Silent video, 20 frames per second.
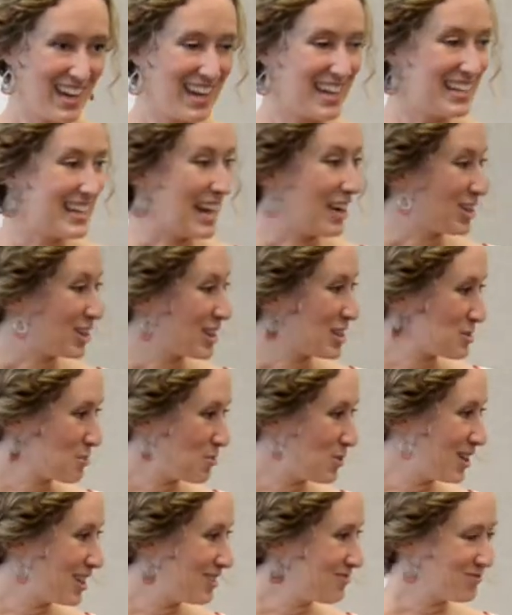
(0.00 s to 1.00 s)
Now, at this
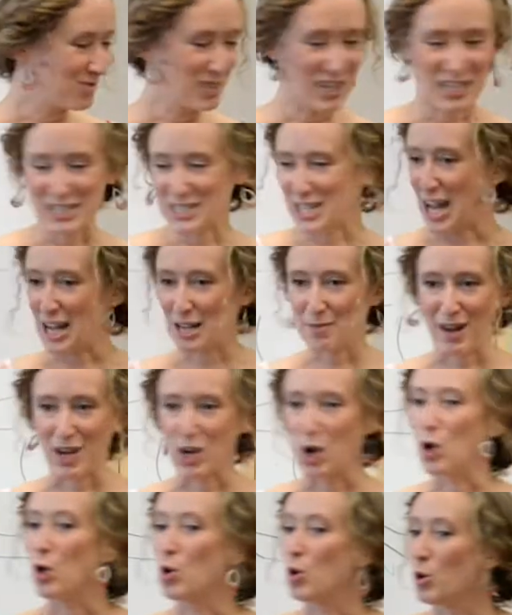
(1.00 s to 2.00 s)
point, we could talk about
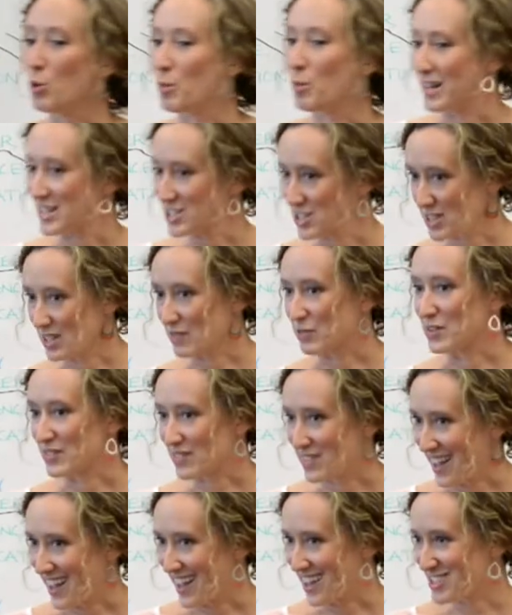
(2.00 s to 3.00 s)
a whole bunch of different
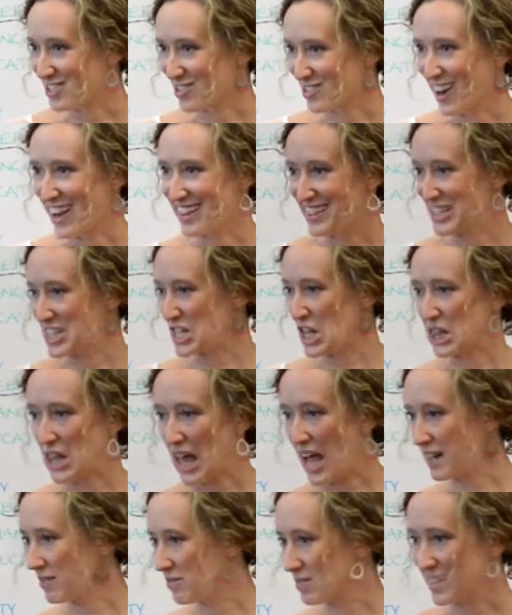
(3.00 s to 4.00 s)
things, right? There's a
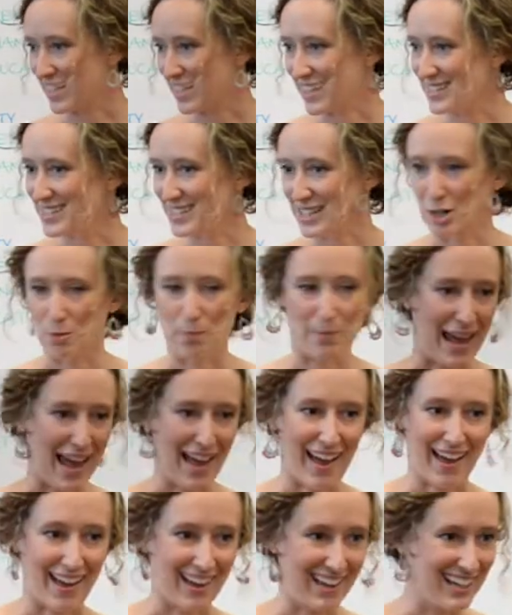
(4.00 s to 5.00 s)
lot of things that are
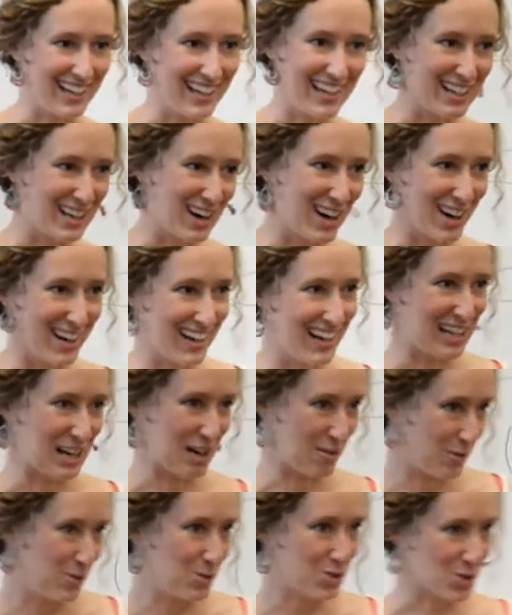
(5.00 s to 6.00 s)
bad in
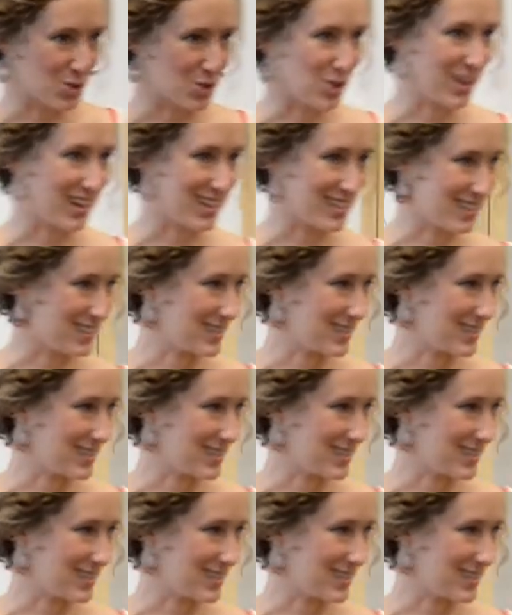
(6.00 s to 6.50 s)
our food story as a